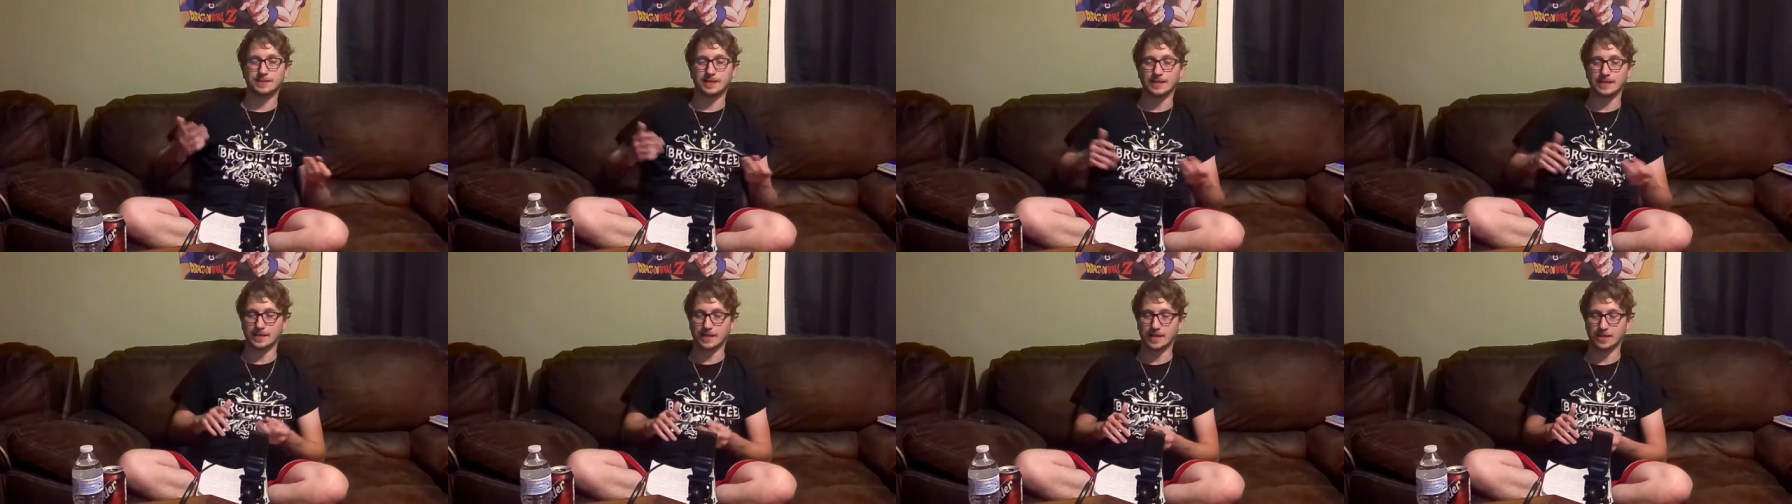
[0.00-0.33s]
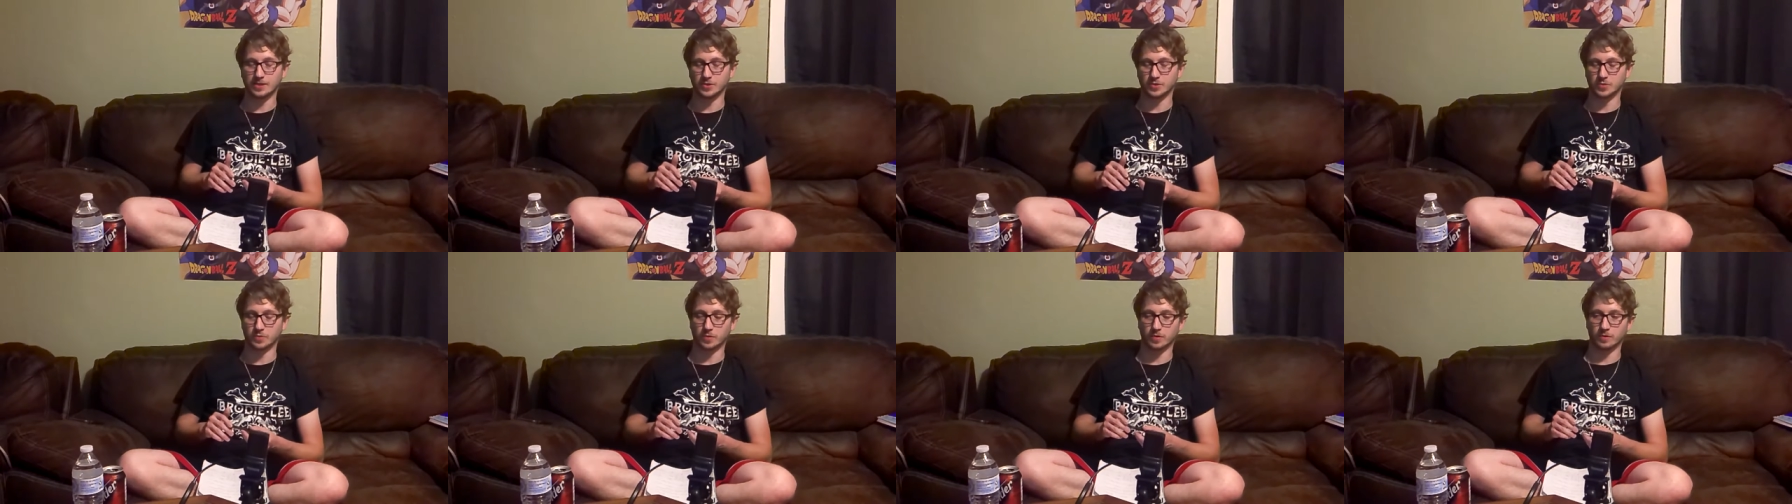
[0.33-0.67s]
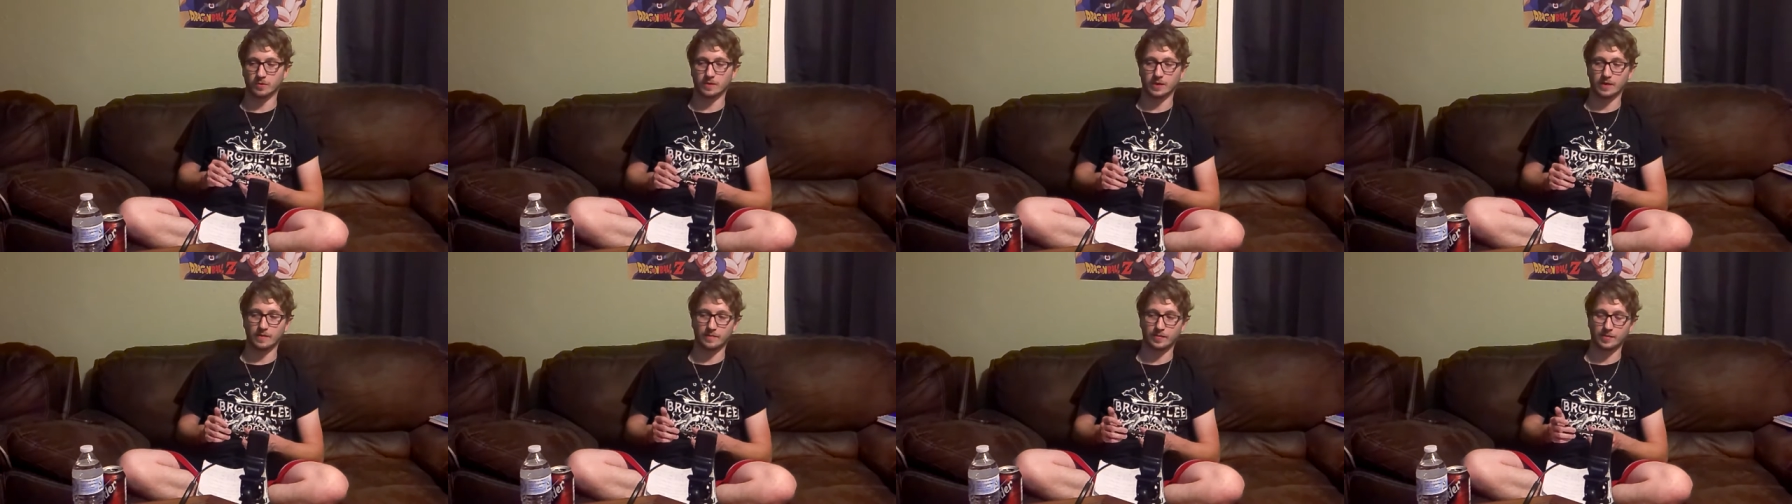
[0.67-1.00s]
teenagers
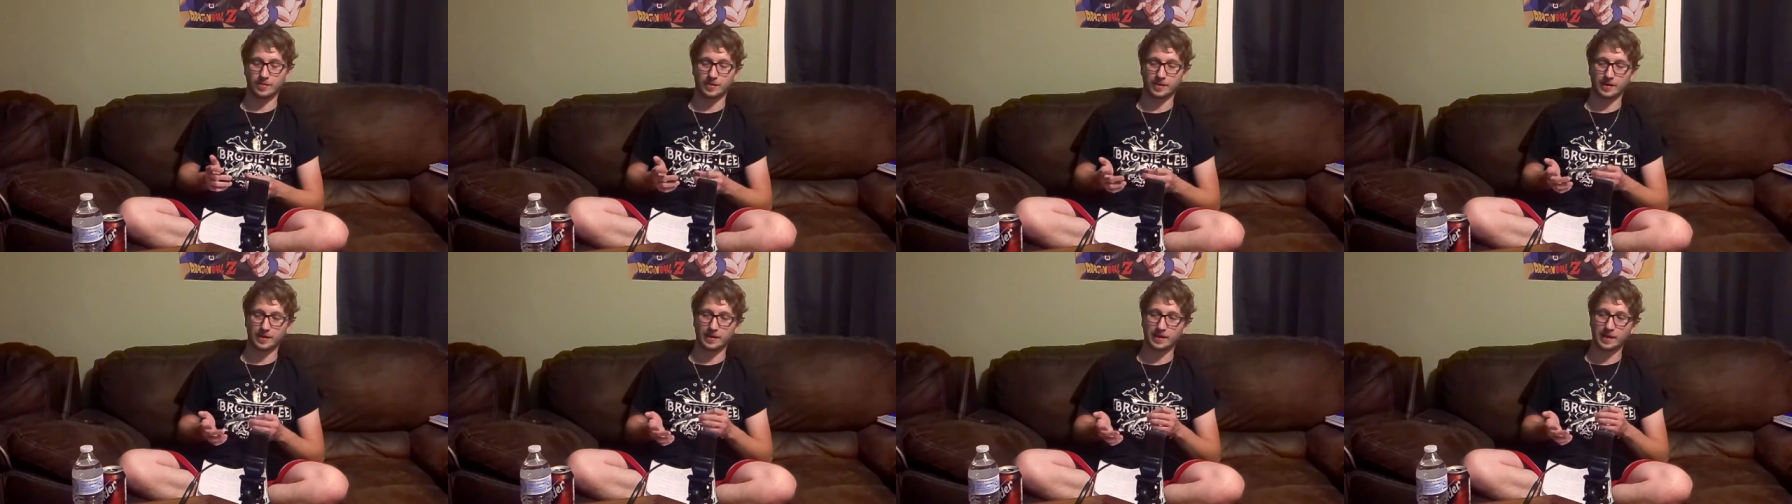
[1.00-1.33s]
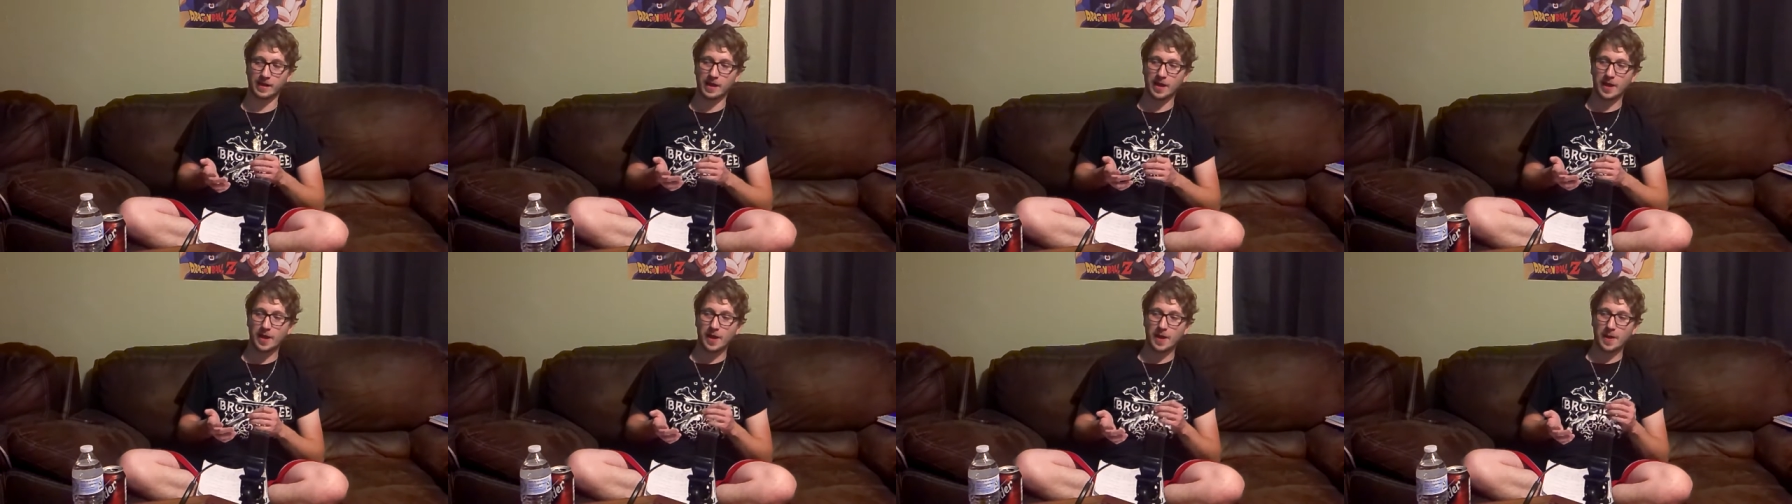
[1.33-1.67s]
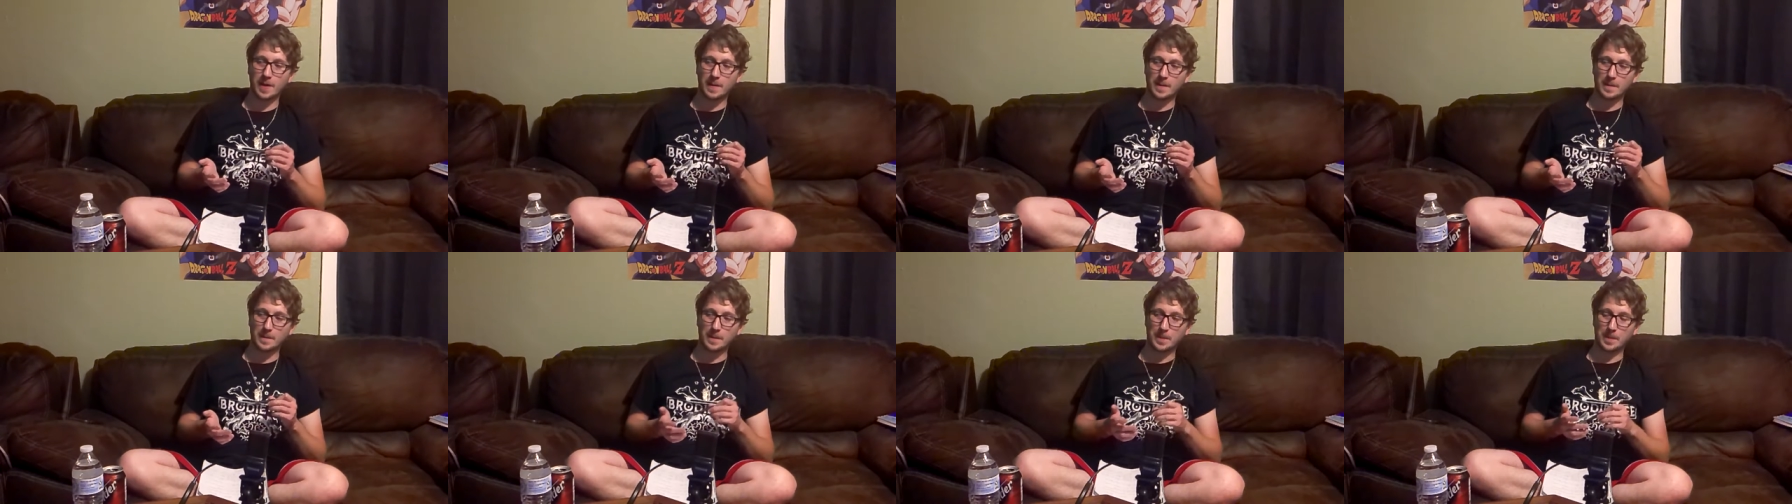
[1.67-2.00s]
were and everything,
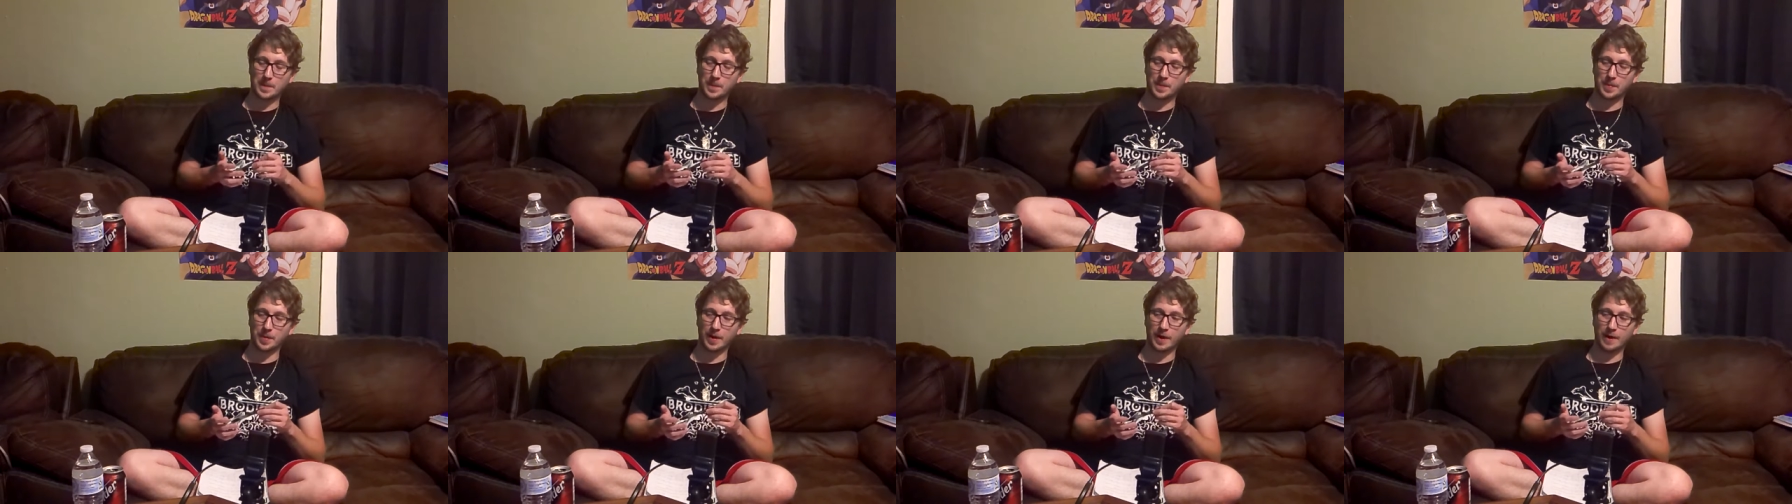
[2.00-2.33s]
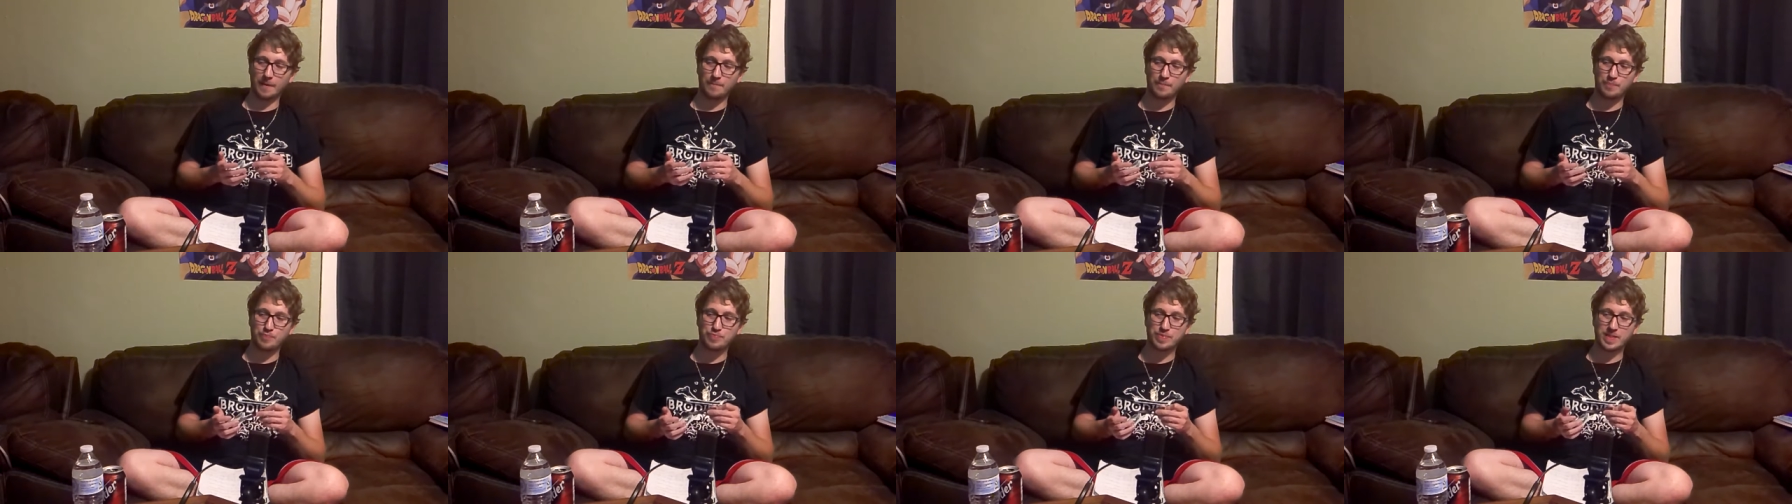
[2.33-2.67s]
but